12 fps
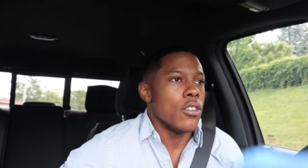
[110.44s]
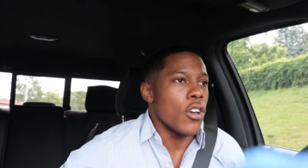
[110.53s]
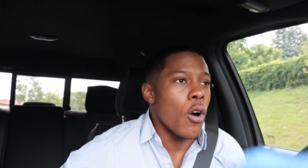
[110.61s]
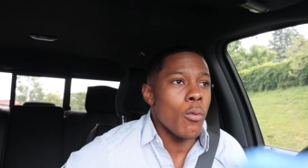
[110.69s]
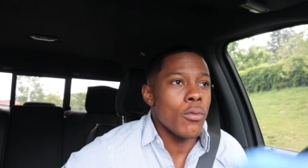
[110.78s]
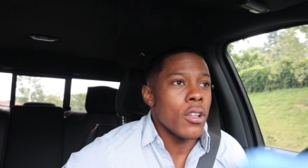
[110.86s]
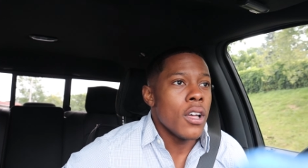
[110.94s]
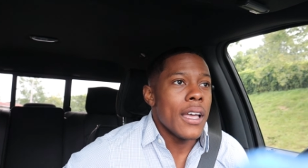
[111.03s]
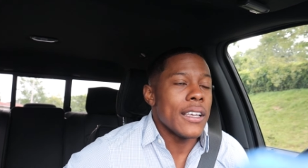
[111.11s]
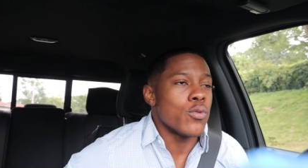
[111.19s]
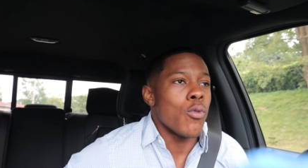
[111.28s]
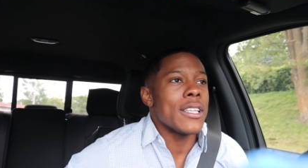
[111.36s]
Don't,
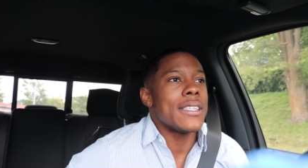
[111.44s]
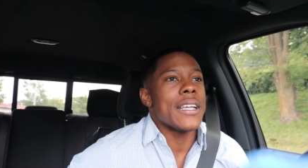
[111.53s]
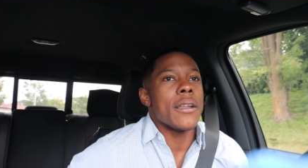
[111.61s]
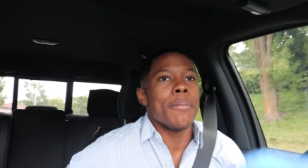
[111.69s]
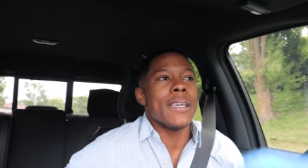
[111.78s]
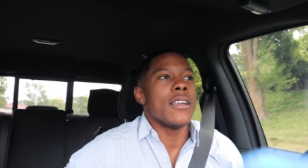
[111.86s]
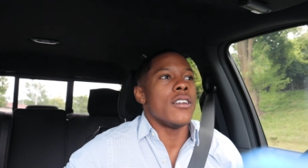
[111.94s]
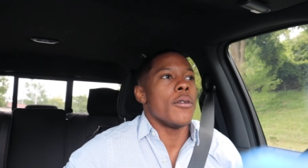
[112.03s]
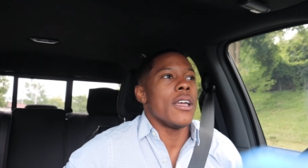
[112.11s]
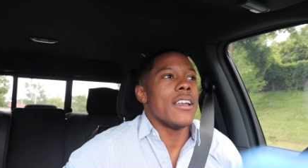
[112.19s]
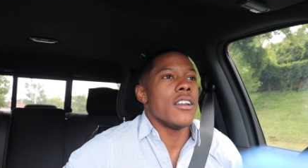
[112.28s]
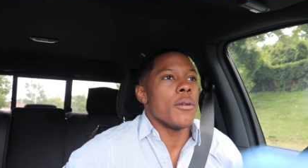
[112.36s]
it's one thing to be in
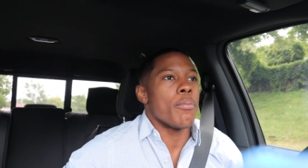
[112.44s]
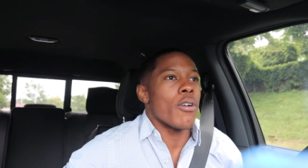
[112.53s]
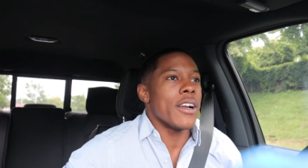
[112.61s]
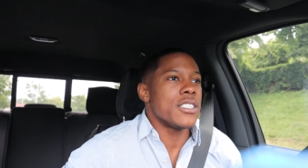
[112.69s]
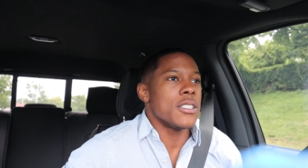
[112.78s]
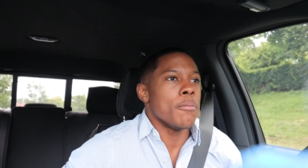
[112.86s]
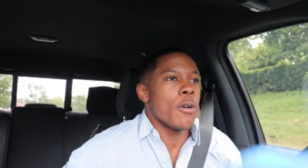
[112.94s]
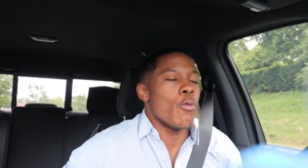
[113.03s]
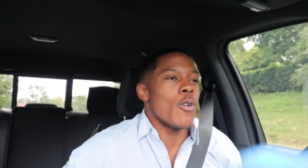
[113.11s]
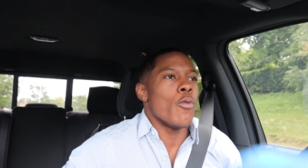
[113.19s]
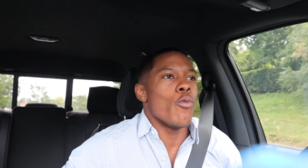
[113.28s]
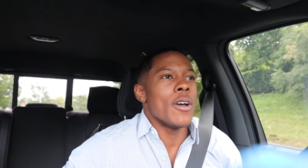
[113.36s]
a, in a depression, but
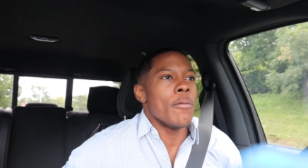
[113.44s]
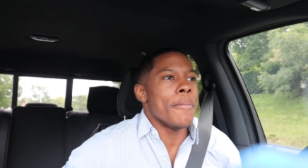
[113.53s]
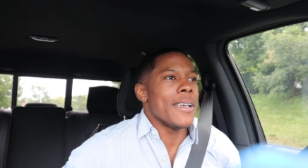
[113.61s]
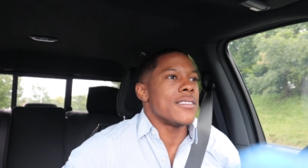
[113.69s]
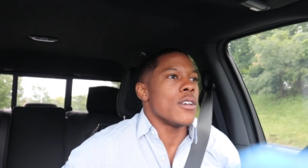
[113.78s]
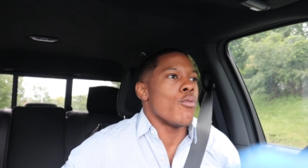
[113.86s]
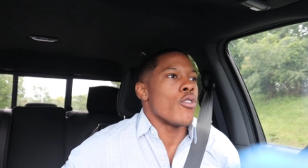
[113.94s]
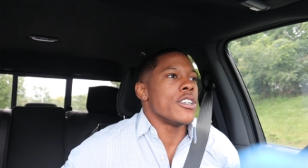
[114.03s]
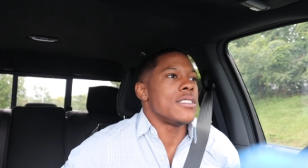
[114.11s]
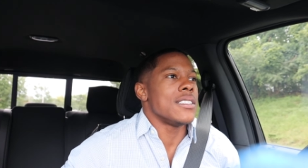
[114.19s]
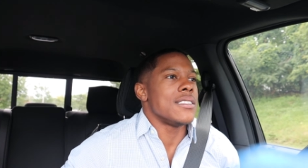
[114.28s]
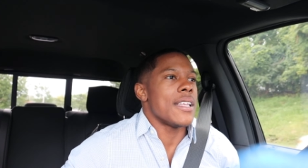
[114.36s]
what, what makes it
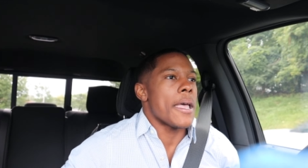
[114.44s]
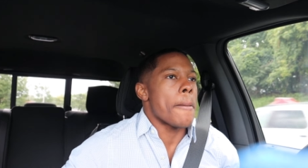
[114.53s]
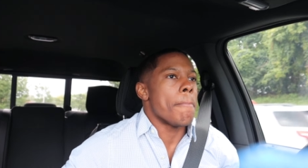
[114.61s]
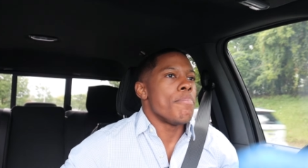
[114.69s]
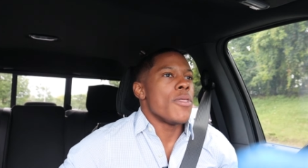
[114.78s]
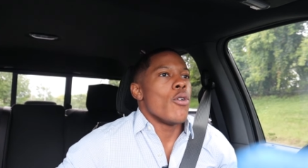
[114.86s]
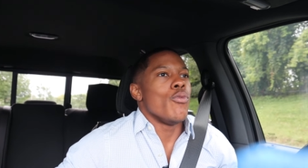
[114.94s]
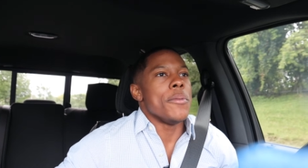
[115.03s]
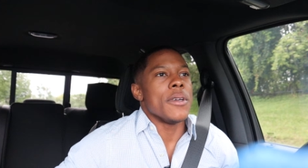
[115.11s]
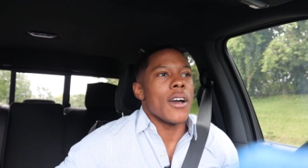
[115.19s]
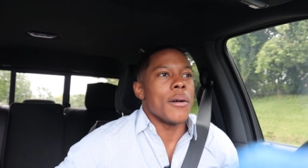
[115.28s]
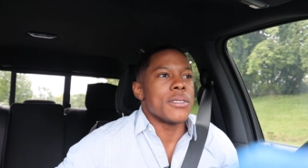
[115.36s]
worse is that we
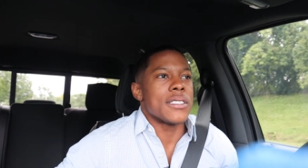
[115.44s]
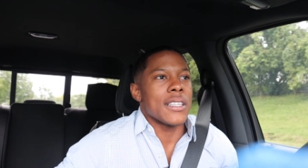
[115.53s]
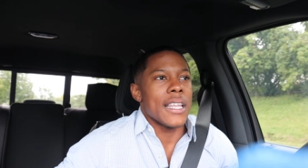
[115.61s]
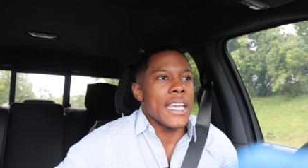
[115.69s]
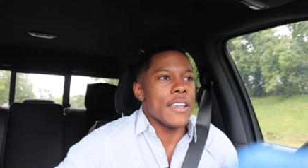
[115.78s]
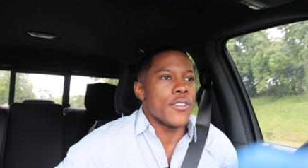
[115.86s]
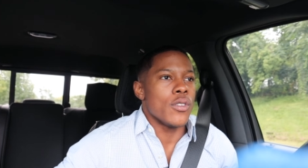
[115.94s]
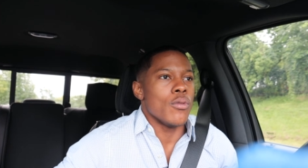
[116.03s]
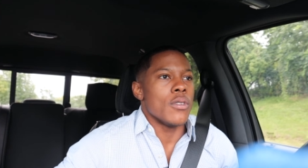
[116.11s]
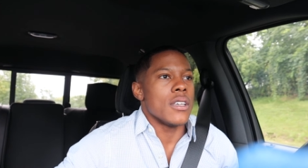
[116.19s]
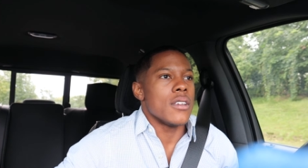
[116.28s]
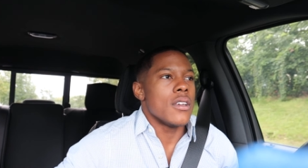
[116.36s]
become slave
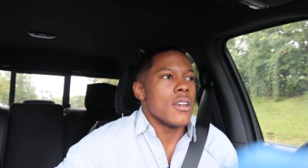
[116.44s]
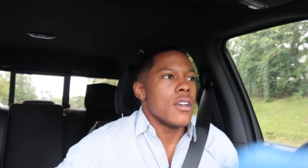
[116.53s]
to it